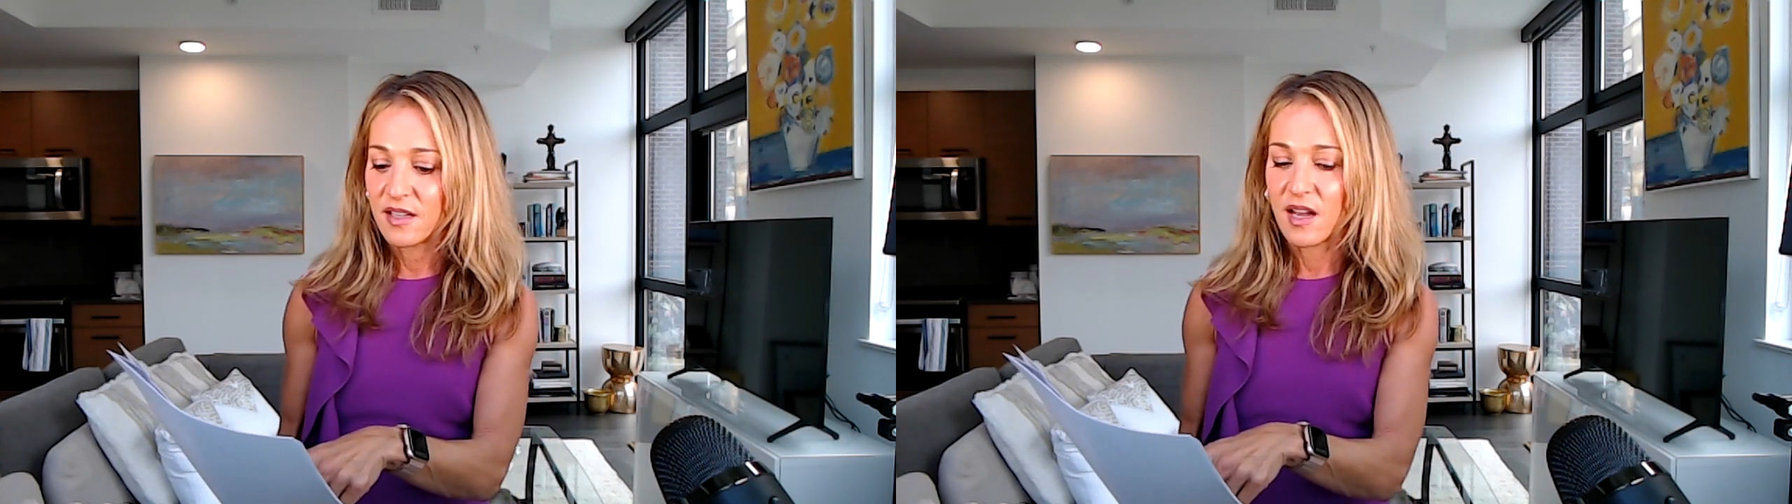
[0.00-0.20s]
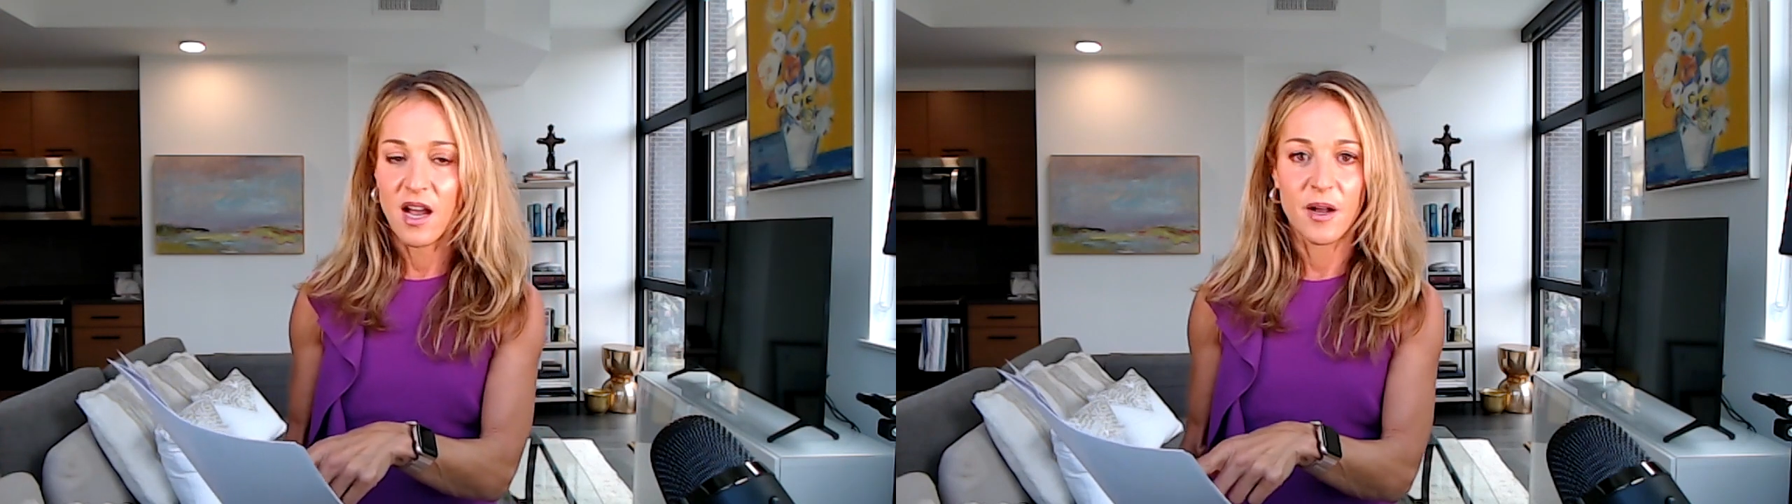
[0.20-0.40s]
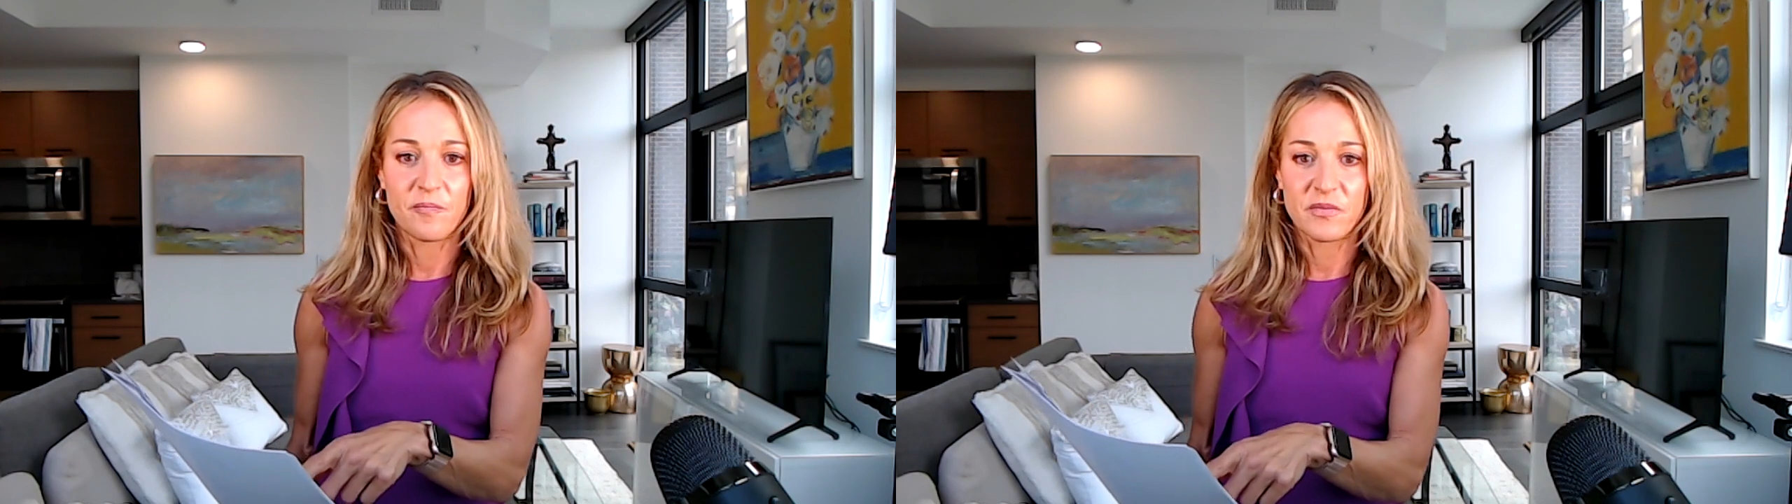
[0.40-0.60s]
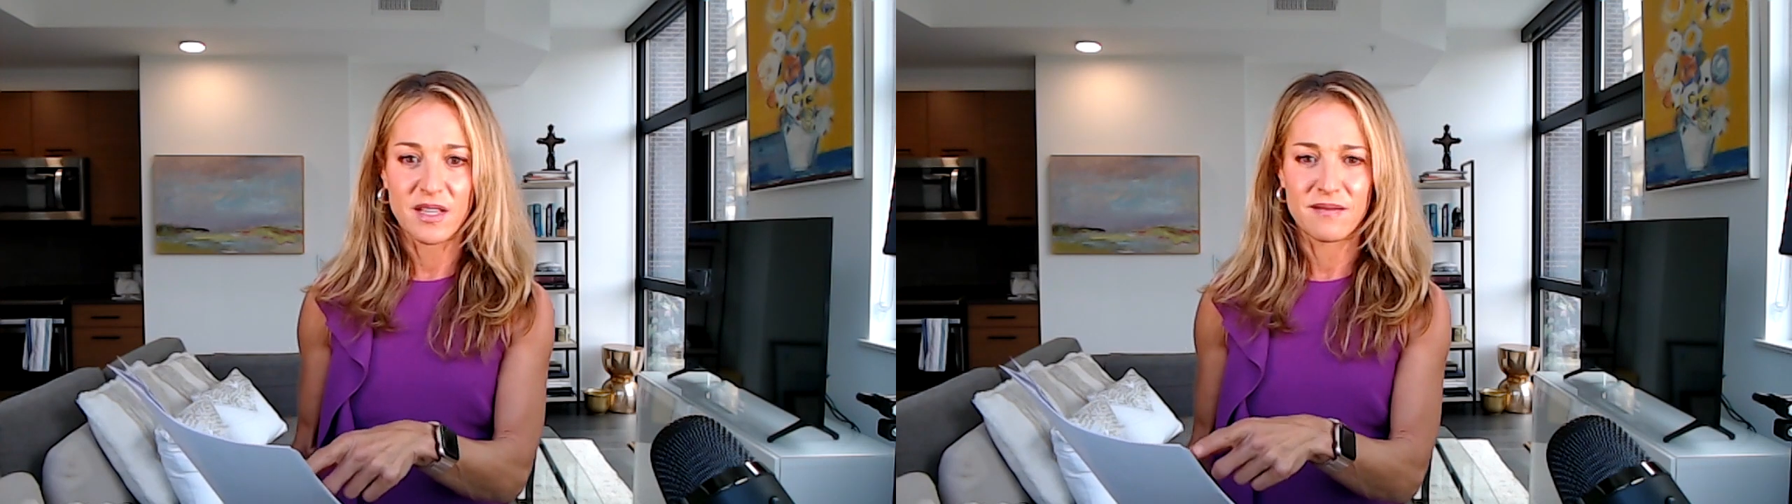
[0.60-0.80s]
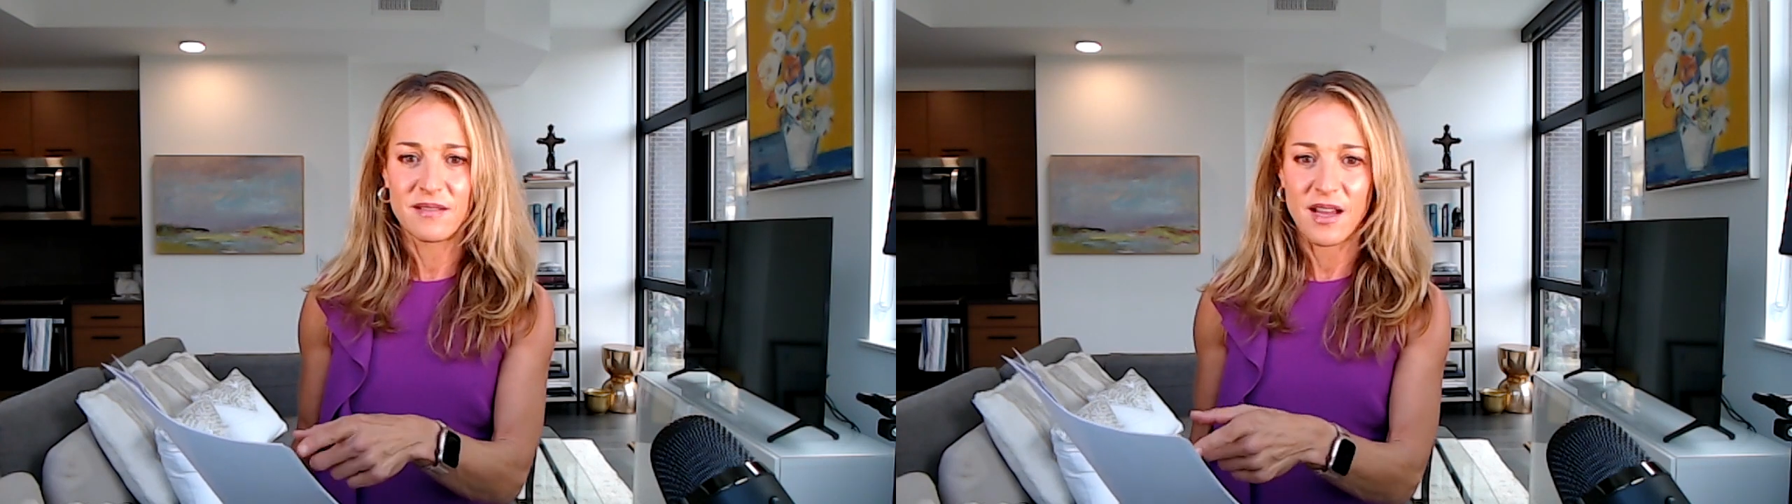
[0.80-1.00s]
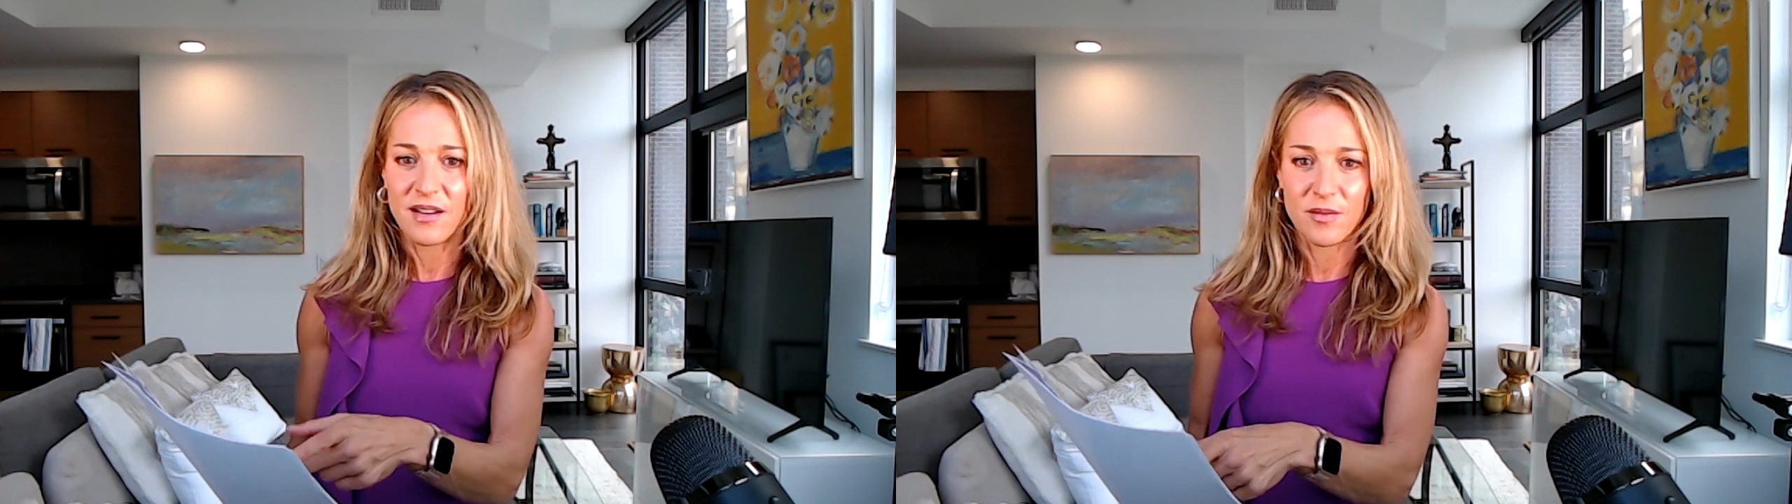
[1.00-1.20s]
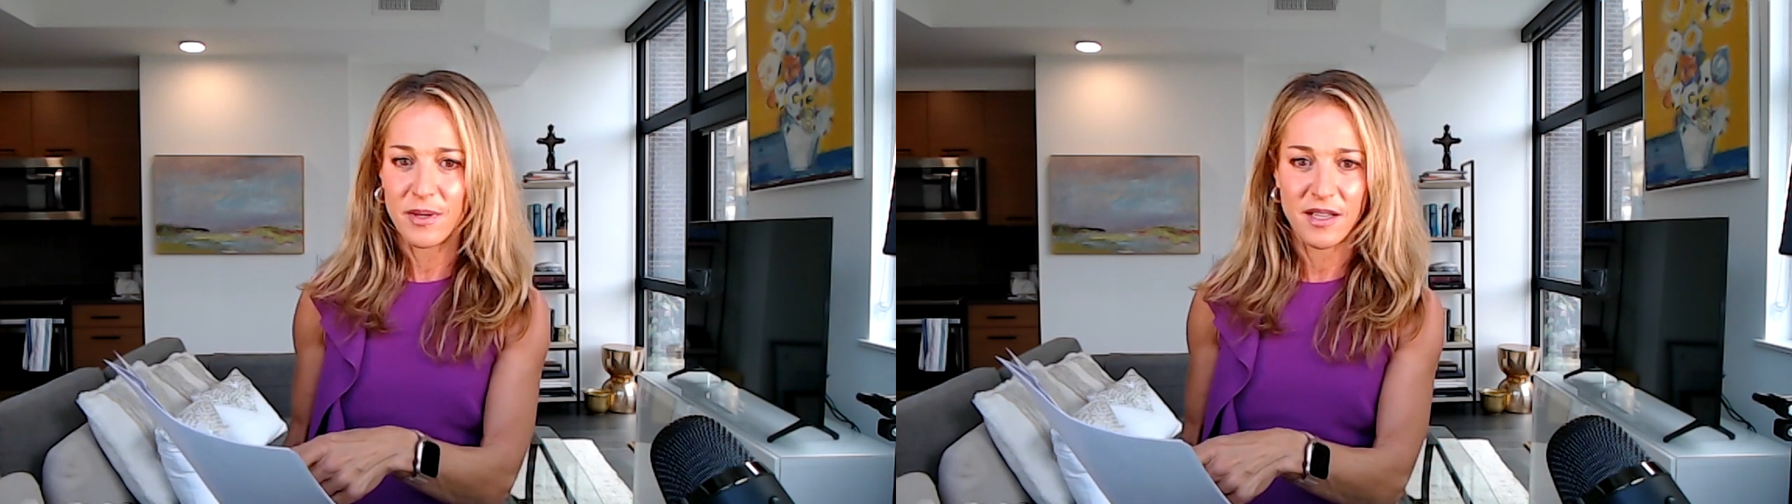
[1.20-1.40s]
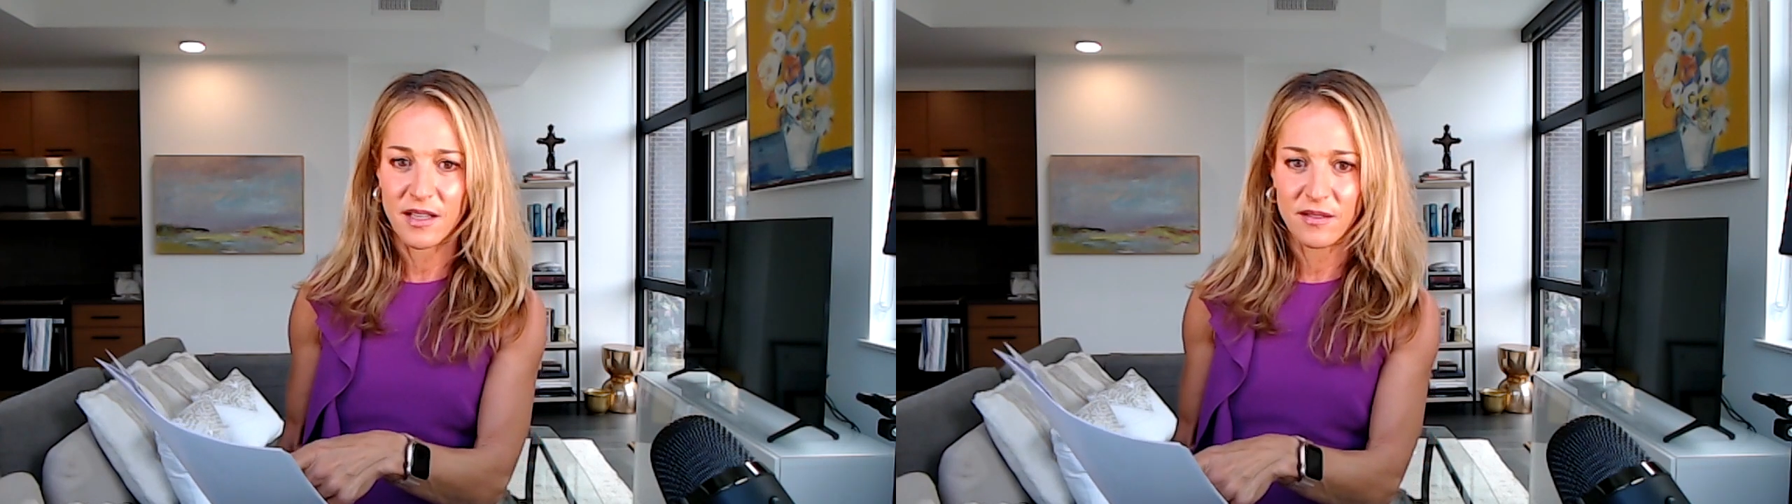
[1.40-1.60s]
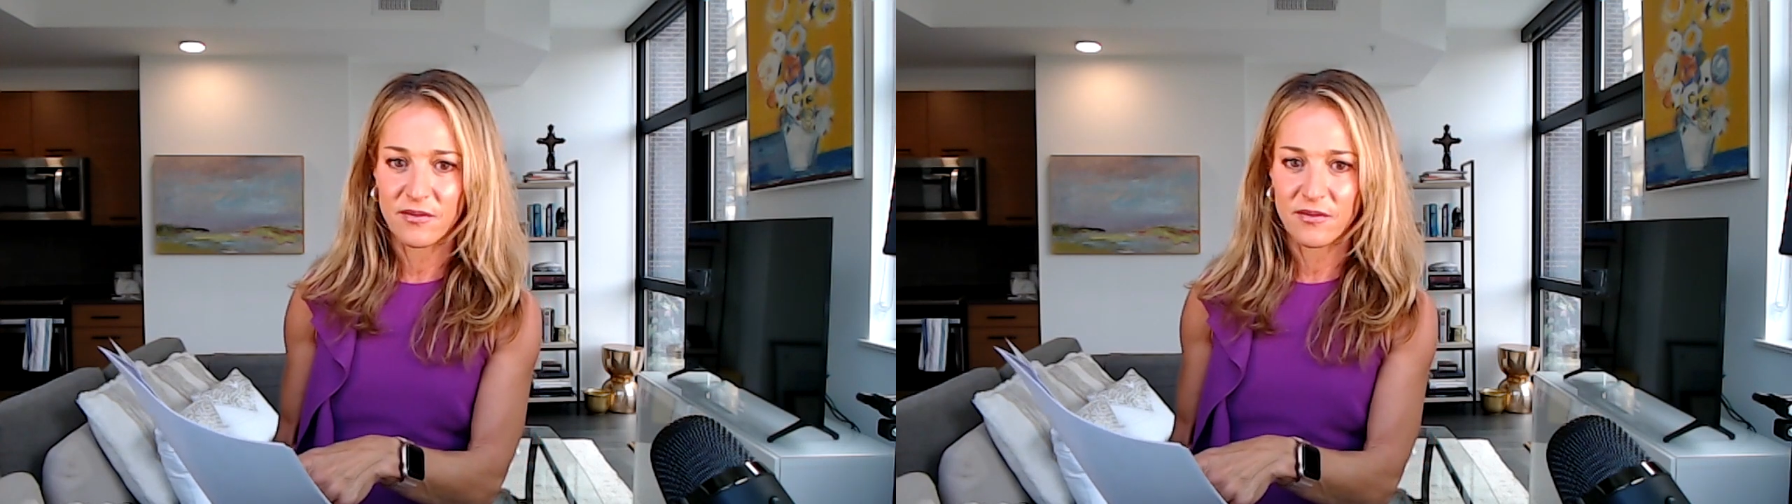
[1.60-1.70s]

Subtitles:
And not everybody got